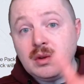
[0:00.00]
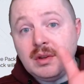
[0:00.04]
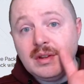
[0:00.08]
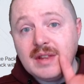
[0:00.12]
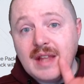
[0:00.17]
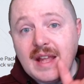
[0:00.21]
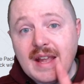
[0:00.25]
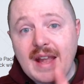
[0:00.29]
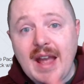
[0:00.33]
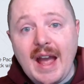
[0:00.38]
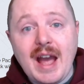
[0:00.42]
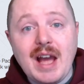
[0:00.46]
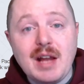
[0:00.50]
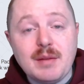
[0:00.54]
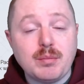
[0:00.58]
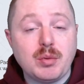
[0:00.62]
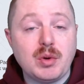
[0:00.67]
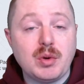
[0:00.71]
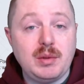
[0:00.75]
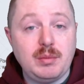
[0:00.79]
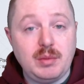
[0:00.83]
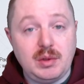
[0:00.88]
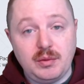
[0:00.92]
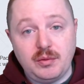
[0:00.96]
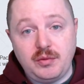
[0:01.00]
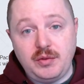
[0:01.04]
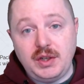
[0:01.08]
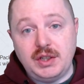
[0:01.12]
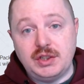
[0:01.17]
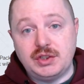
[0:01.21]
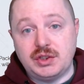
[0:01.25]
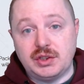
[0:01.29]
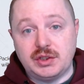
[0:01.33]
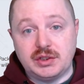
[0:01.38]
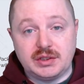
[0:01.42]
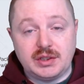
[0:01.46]
they had premium
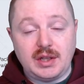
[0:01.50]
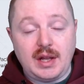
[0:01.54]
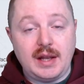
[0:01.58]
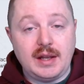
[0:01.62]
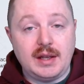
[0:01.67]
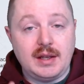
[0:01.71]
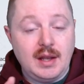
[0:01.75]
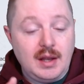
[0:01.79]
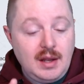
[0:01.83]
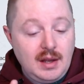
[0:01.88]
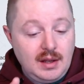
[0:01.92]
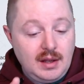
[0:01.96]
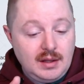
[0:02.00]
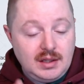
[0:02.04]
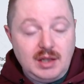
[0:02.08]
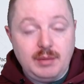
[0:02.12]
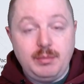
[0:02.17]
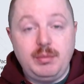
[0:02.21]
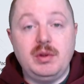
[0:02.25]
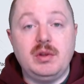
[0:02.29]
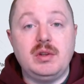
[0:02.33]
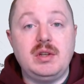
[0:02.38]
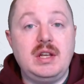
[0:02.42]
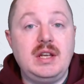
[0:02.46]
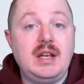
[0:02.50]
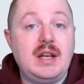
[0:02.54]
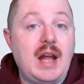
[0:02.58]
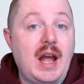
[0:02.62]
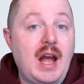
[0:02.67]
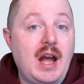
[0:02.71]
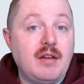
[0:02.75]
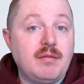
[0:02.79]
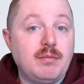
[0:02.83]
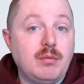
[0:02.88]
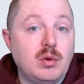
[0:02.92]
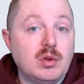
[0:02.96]
features like the ability to
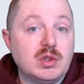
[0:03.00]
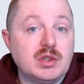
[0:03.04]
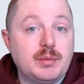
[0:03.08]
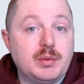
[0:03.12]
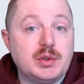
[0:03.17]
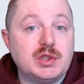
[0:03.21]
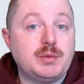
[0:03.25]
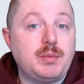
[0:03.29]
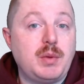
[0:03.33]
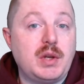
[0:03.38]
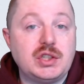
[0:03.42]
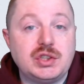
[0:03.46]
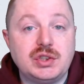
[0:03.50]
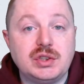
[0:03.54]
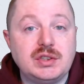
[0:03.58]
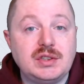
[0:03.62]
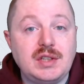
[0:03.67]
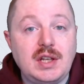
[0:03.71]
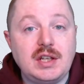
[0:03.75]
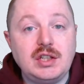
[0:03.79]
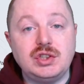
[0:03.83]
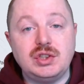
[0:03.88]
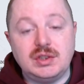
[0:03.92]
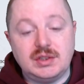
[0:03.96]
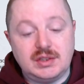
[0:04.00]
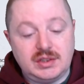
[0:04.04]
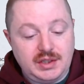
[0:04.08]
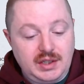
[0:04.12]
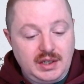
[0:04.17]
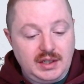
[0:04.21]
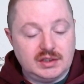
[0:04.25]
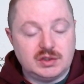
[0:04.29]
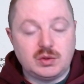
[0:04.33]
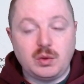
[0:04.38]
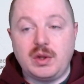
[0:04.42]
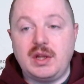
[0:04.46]
have multiple specialization
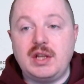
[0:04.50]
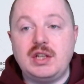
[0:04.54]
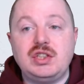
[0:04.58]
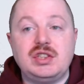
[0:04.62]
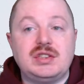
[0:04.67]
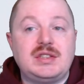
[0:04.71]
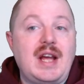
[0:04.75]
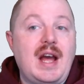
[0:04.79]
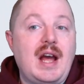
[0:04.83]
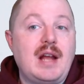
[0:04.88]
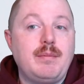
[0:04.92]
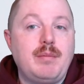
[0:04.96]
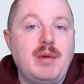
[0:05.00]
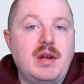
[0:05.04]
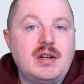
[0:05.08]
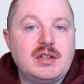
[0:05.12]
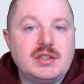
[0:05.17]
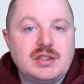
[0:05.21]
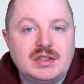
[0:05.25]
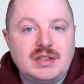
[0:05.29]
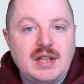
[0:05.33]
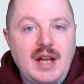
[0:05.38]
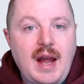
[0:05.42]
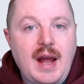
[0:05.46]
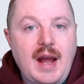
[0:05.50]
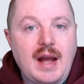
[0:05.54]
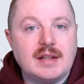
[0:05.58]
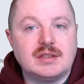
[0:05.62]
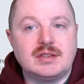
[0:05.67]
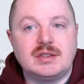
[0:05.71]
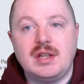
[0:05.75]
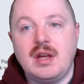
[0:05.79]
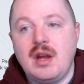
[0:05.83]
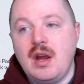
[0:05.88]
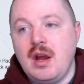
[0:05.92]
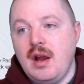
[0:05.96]
seats, or they just had better
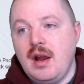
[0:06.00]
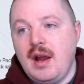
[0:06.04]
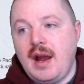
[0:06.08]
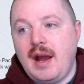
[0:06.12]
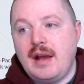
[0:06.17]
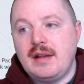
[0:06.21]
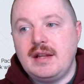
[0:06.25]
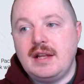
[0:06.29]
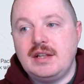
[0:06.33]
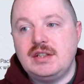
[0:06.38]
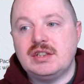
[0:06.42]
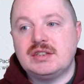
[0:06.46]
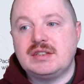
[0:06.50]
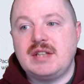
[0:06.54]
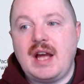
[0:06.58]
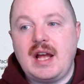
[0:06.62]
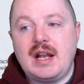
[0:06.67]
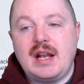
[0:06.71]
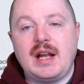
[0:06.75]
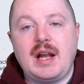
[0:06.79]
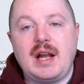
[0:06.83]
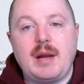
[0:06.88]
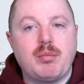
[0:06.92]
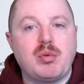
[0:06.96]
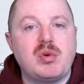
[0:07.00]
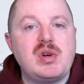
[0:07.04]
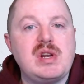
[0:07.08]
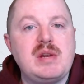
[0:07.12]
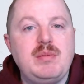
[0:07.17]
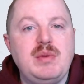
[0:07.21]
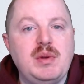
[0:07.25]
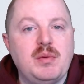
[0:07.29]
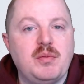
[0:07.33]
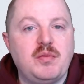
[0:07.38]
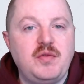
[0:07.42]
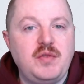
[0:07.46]
stats, and they just had like a
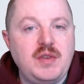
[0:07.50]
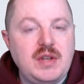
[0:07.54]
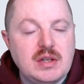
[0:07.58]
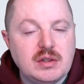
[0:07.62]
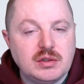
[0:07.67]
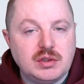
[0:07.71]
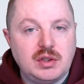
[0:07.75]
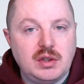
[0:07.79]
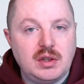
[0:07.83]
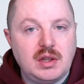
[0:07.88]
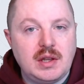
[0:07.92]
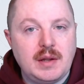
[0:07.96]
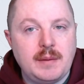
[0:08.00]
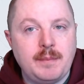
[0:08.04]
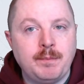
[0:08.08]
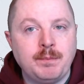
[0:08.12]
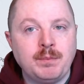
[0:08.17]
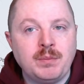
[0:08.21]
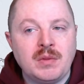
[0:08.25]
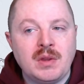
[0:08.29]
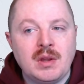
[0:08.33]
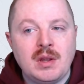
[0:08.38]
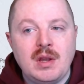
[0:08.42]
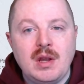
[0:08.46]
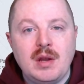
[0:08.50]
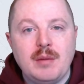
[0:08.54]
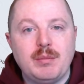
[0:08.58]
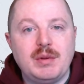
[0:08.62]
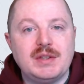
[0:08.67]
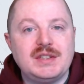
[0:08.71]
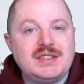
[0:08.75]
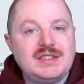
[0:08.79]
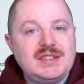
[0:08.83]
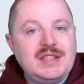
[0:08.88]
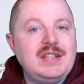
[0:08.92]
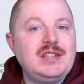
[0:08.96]
premium feel to them.
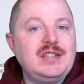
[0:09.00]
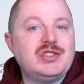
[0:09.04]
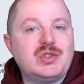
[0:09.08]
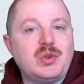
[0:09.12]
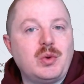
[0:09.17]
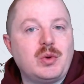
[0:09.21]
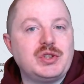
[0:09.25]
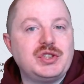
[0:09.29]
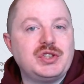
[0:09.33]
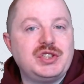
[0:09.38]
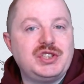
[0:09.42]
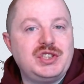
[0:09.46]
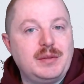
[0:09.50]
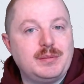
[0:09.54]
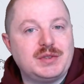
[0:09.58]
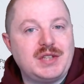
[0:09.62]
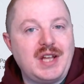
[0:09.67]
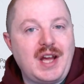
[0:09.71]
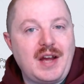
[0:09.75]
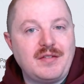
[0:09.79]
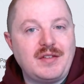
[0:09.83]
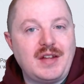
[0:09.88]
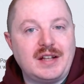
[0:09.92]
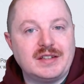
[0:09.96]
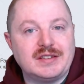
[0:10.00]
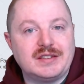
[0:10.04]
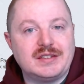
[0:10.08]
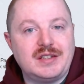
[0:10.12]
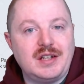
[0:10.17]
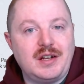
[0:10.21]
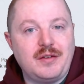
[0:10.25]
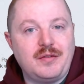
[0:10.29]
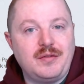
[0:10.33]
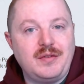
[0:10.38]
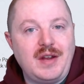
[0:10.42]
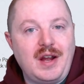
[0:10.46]
But C-Store ships have that
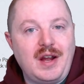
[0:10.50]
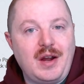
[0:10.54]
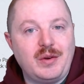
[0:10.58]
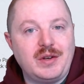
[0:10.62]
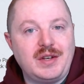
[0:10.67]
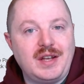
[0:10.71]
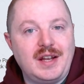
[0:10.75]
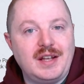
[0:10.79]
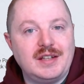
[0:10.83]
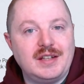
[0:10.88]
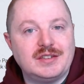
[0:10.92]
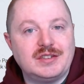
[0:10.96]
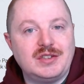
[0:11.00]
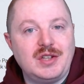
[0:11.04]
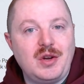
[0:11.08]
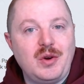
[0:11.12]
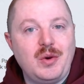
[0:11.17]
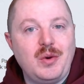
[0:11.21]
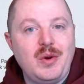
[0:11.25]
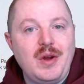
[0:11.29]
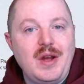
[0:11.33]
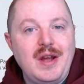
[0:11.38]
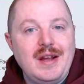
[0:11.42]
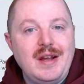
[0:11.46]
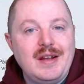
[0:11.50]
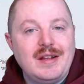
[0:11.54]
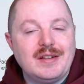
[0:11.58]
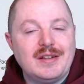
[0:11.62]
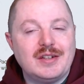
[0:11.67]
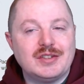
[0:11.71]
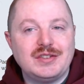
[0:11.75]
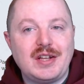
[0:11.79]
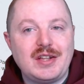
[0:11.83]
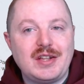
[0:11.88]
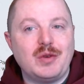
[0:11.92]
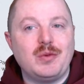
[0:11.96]
stuff nowadays, so
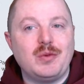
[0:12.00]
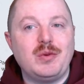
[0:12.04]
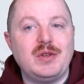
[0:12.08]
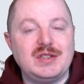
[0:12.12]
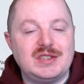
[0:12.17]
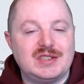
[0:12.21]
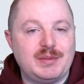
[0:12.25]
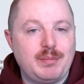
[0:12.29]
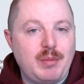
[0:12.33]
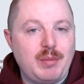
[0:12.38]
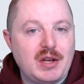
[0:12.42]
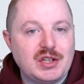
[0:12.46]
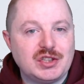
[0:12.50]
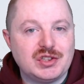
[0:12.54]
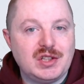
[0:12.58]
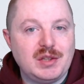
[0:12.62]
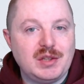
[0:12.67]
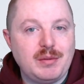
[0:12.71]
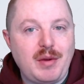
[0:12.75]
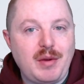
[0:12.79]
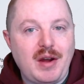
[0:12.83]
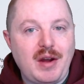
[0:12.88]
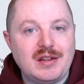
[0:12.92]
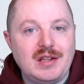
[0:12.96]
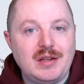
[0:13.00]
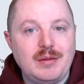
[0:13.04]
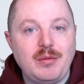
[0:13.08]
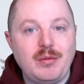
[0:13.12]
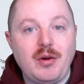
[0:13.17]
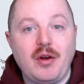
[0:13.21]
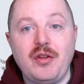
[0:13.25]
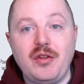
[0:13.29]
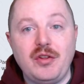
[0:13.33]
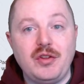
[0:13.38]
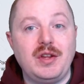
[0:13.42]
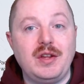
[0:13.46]
there's nothing really special about them
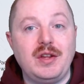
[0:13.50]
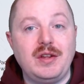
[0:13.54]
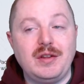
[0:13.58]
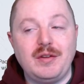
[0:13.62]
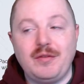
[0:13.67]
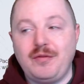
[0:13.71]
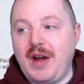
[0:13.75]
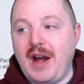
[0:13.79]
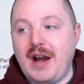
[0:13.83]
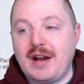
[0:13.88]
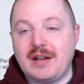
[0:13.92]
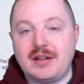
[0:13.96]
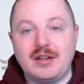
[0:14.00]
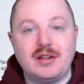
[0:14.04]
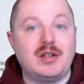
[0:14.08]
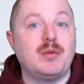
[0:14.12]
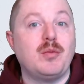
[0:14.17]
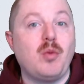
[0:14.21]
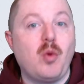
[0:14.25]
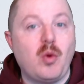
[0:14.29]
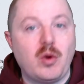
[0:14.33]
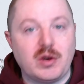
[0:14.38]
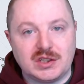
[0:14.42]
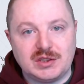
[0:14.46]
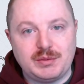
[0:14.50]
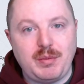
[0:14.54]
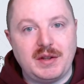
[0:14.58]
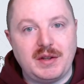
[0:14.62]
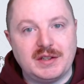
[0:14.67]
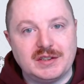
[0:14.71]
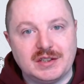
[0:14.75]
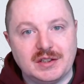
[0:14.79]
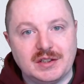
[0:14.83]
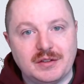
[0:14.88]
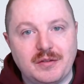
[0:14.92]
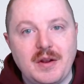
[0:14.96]
other than the fact that they're more
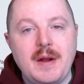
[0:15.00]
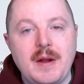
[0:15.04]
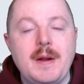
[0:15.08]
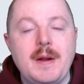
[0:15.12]
expensive.